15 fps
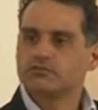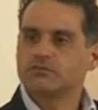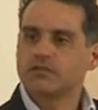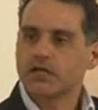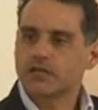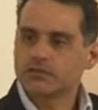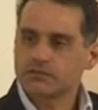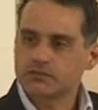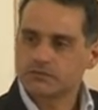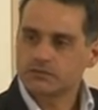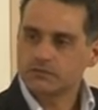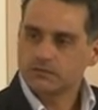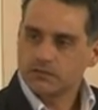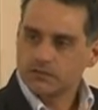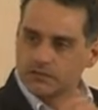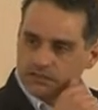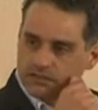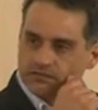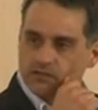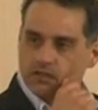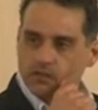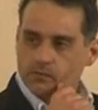you would like to
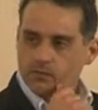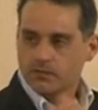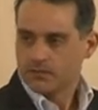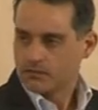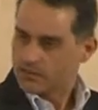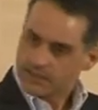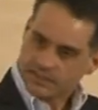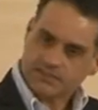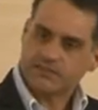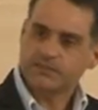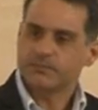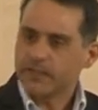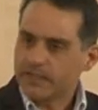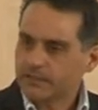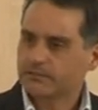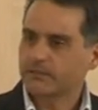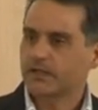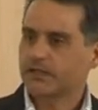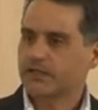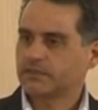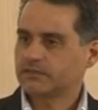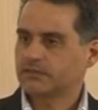develop. Let's debate
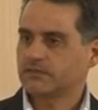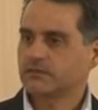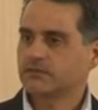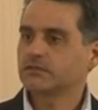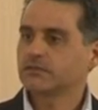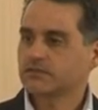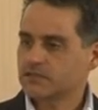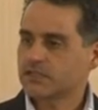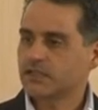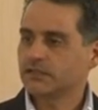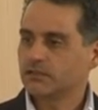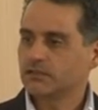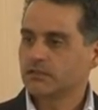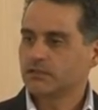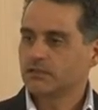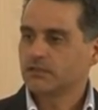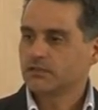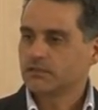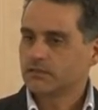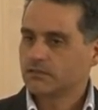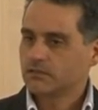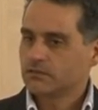about it. You understand?
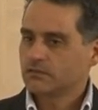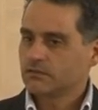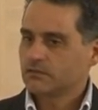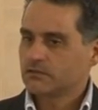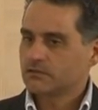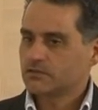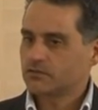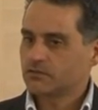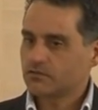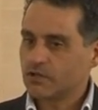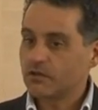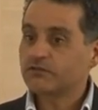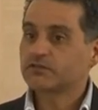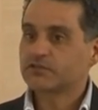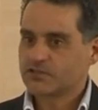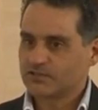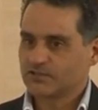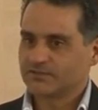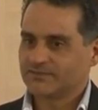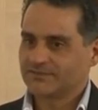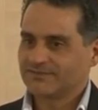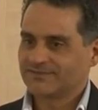So, comfort
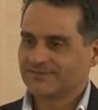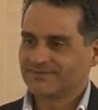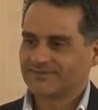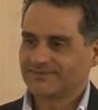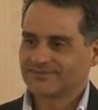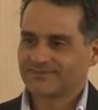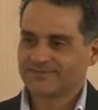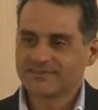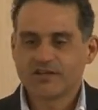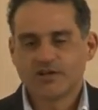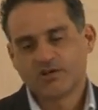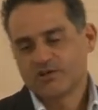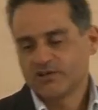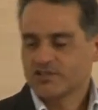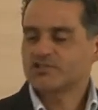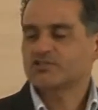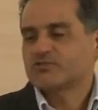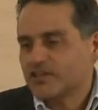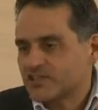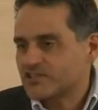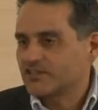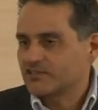zone,
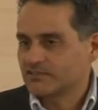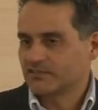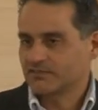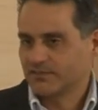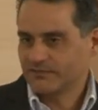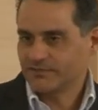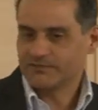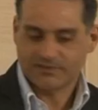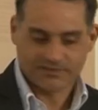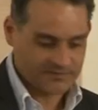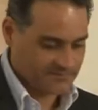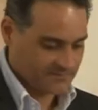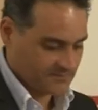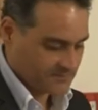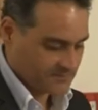stretching zone, if you want.